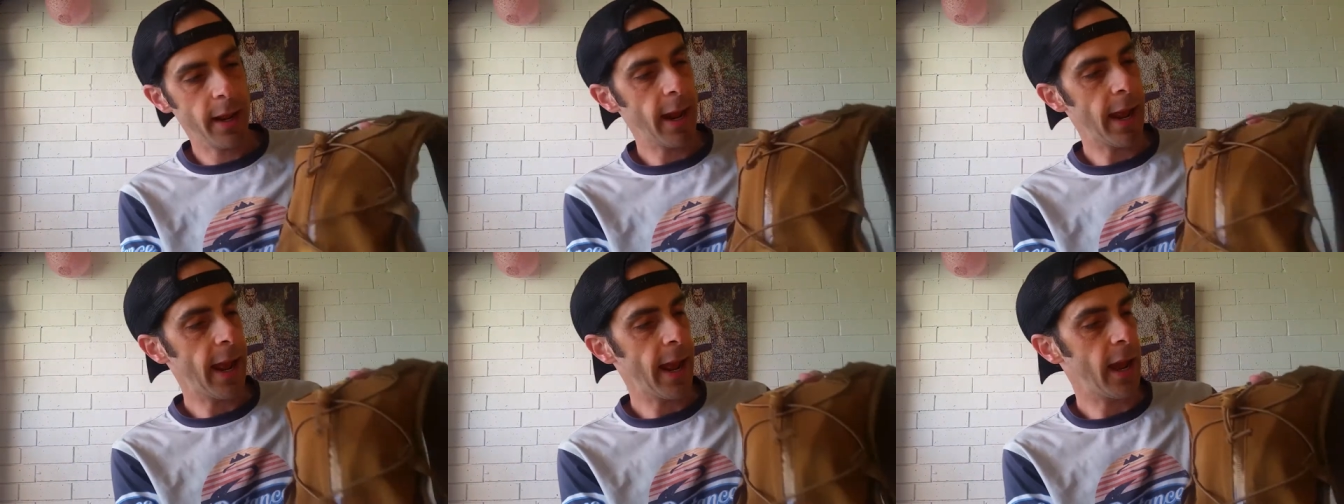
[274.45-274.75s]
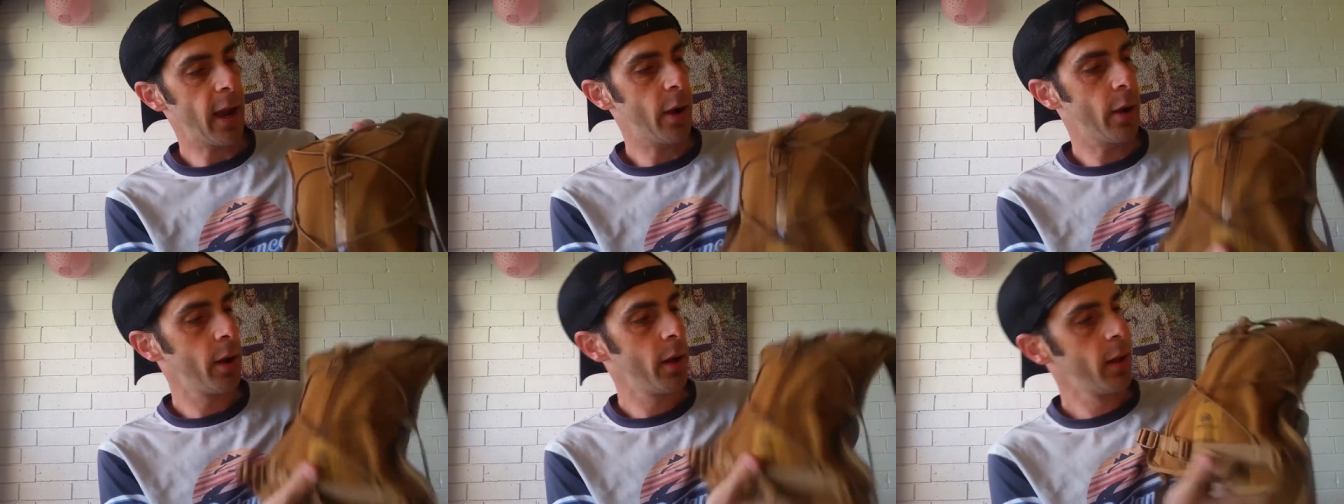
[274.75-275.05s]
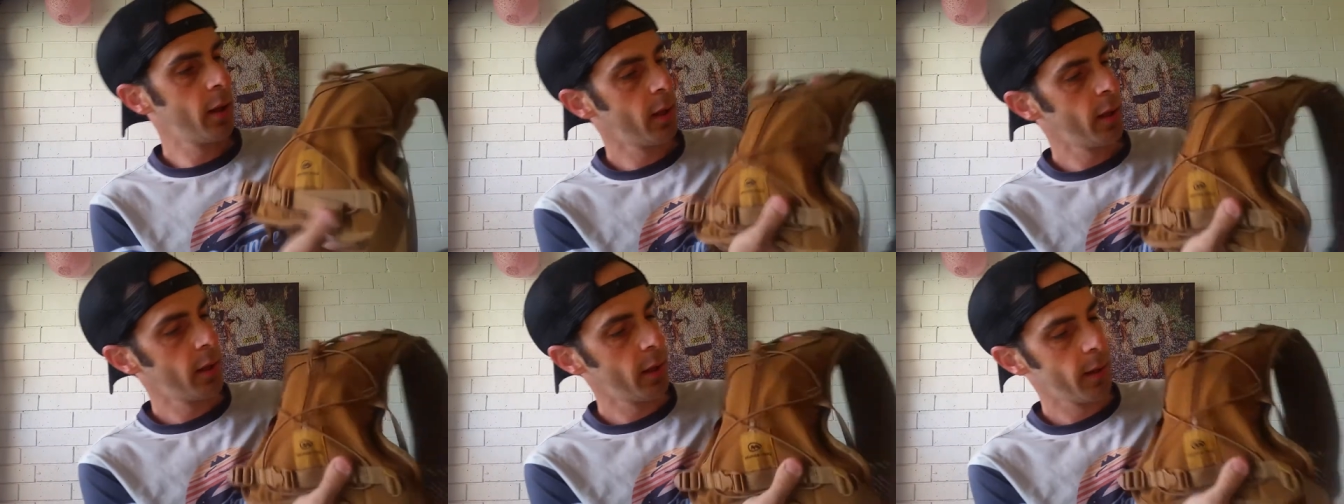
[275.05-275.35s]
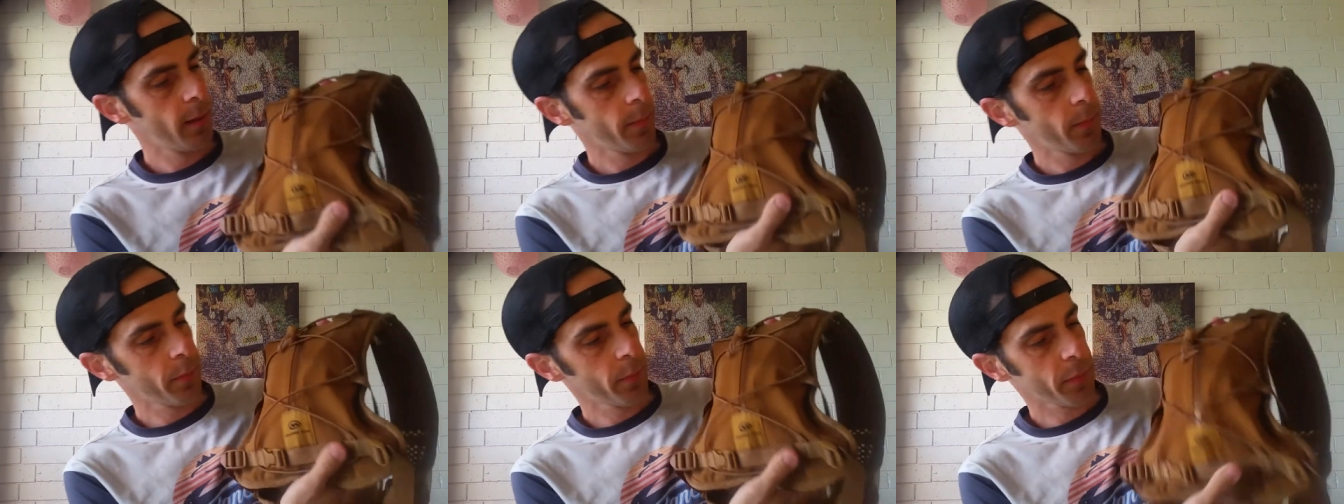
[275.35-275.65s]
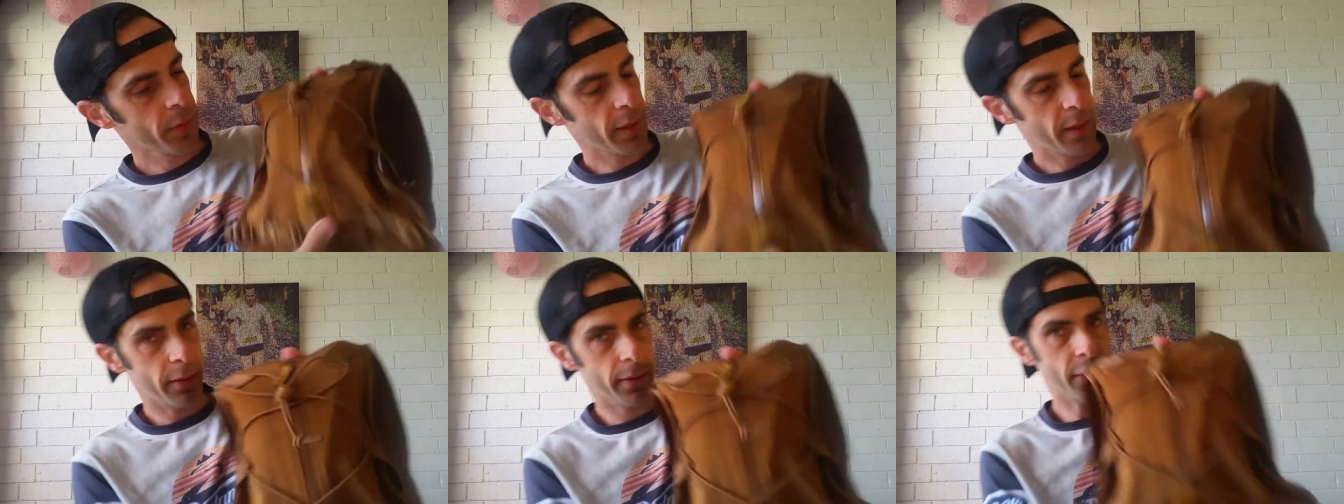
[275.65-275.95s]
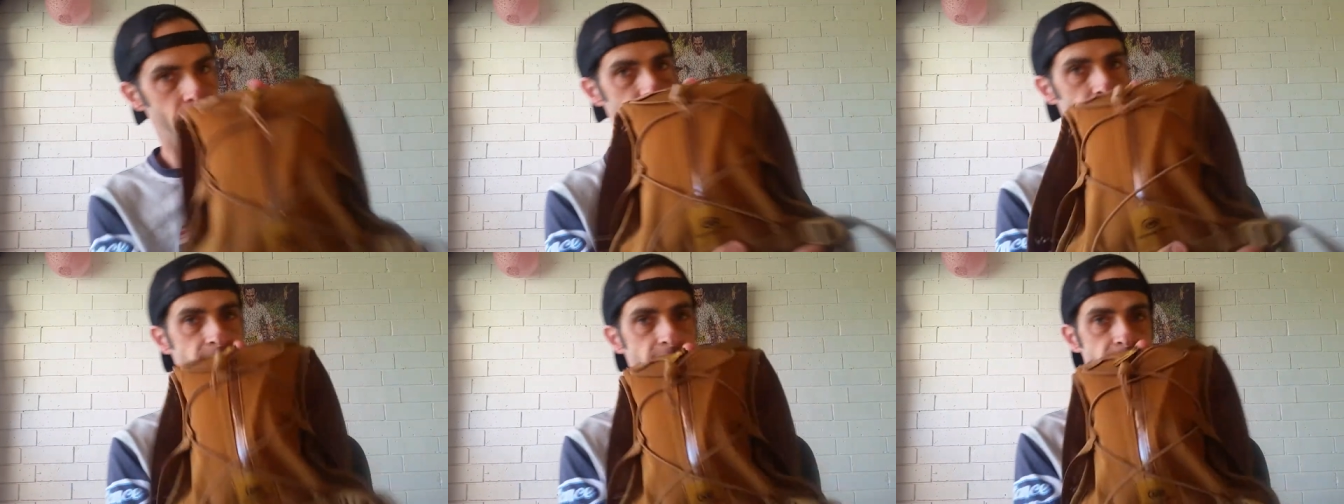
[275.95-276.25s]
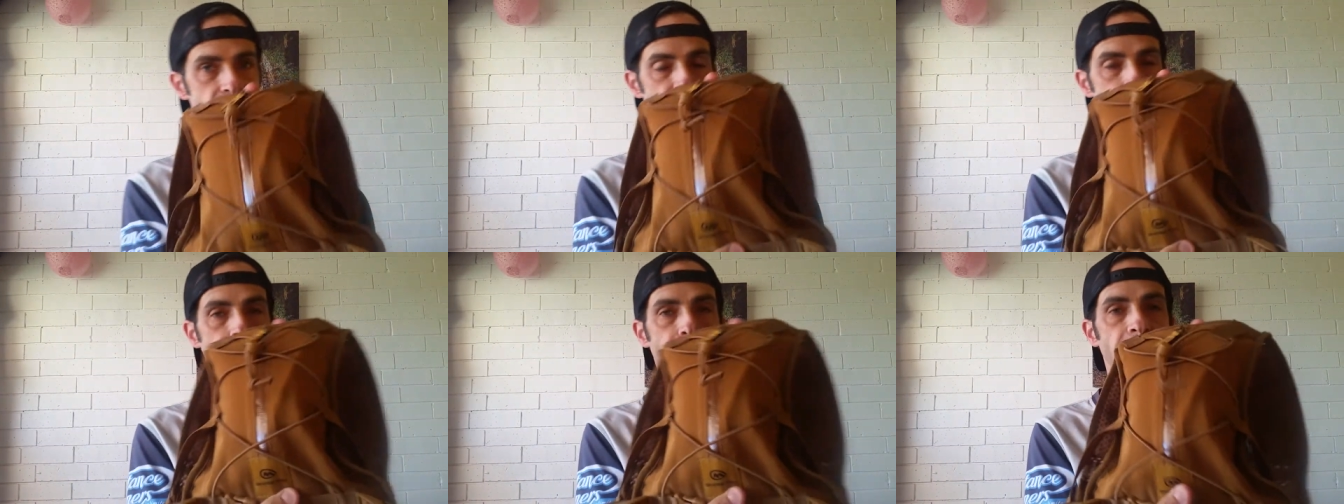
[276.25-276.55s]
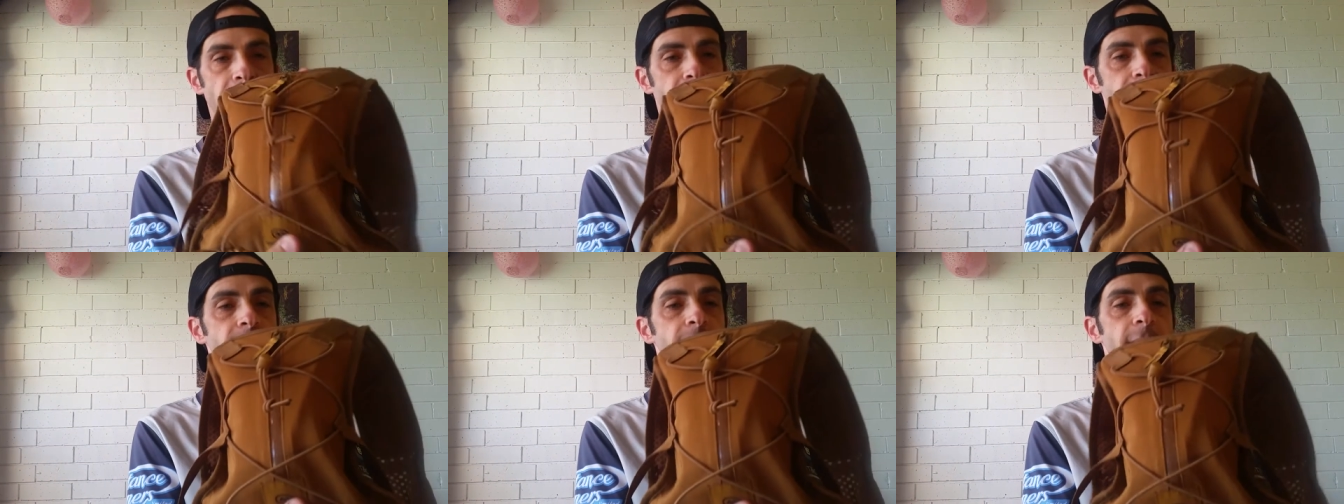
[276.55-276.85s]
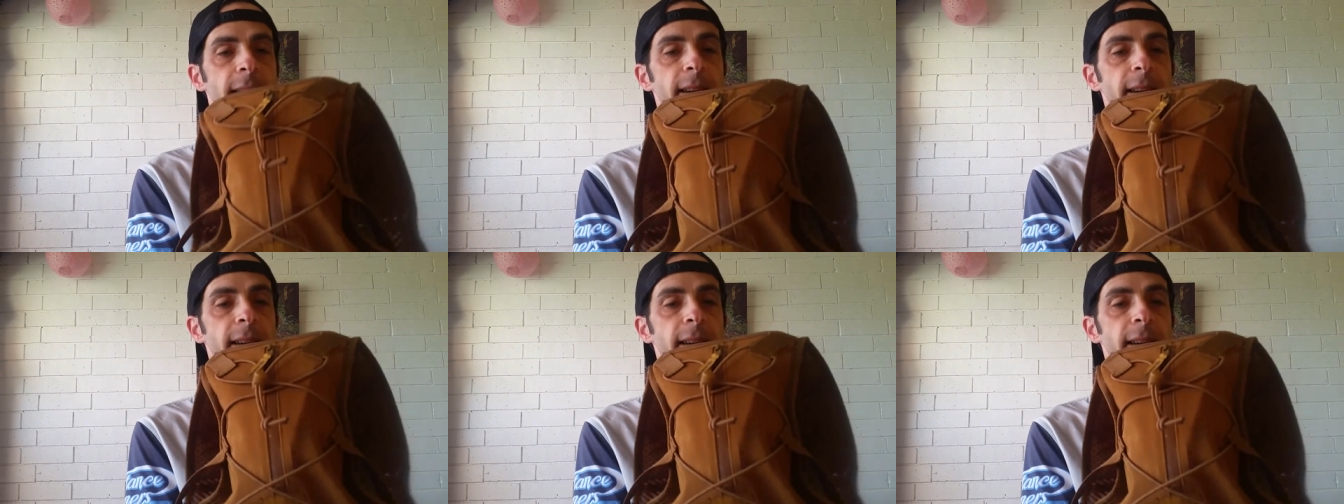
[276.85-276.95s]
the rest of the pack.